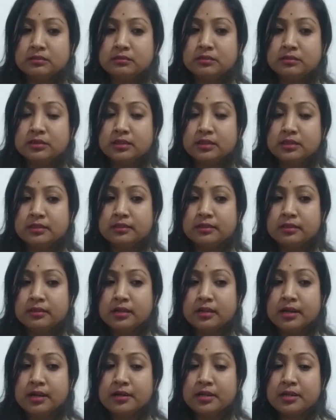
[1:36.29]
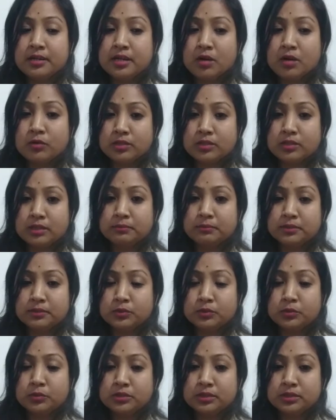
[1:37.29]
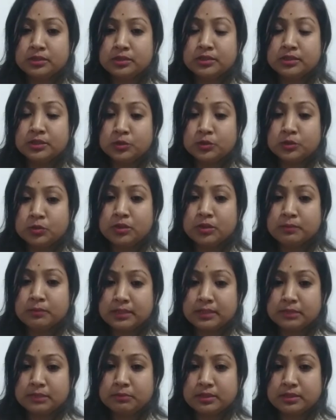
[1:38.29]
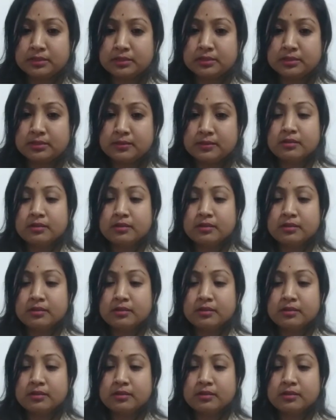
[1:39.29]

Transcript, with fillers: their learning outcomes with zero investment.